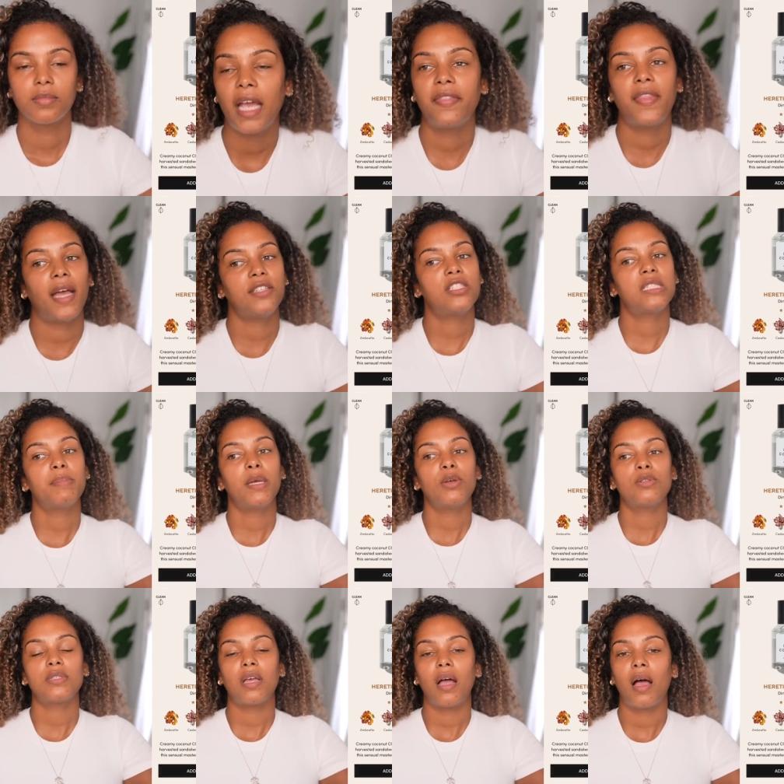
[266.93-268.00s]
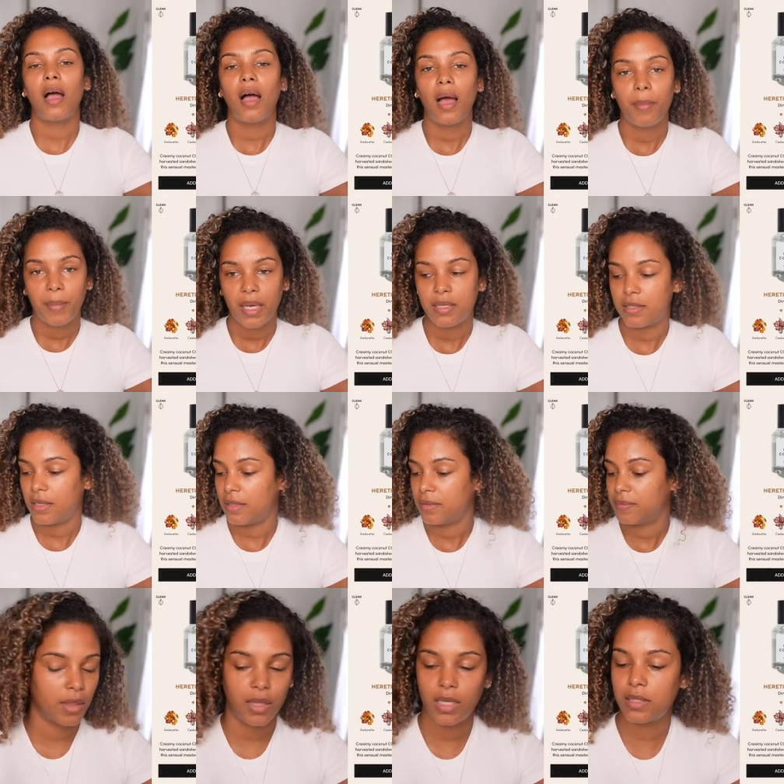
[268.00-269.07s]
And that smells amazing.
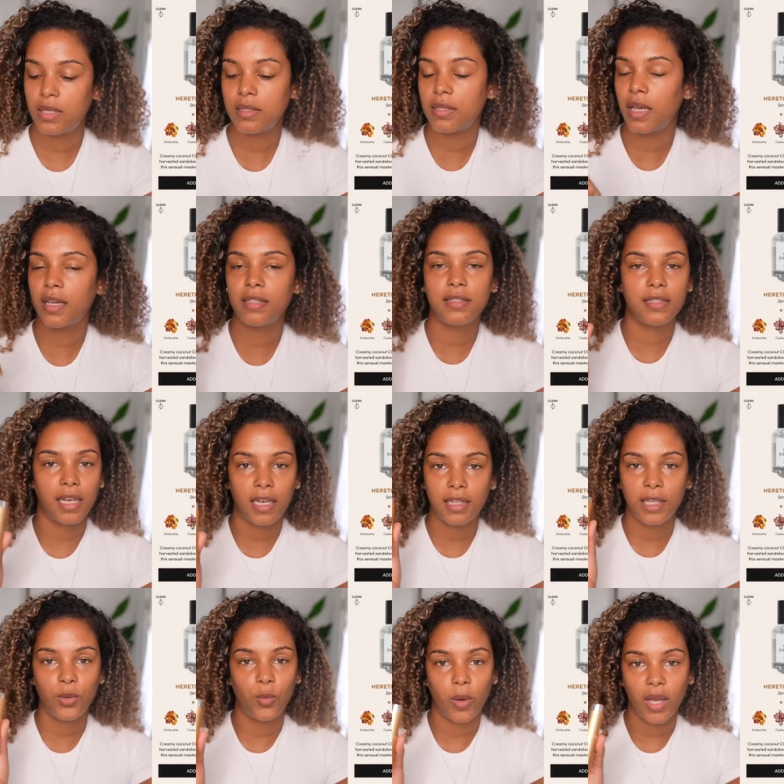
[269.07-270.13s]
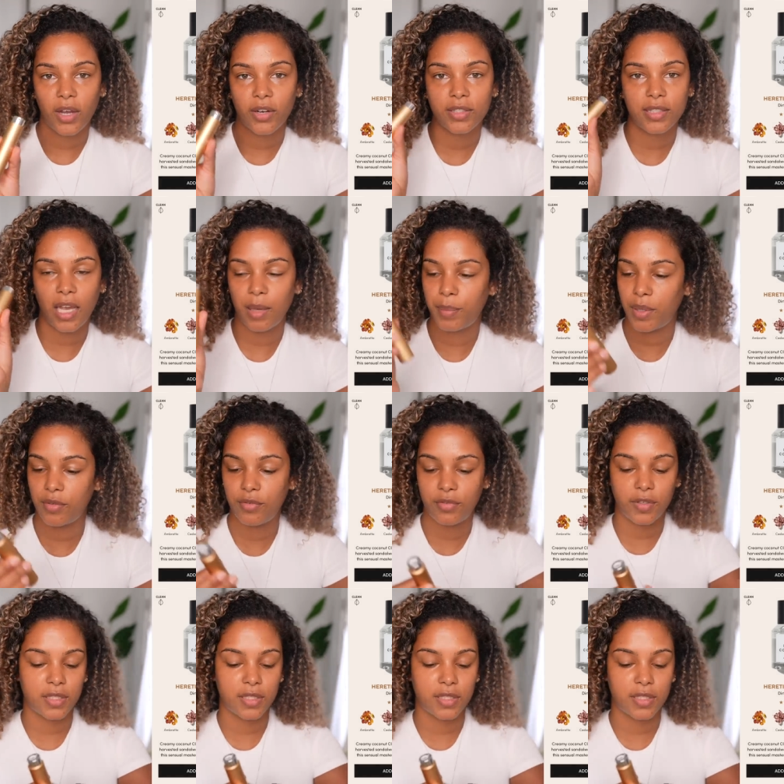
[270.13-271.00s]
This is like a daily wear type of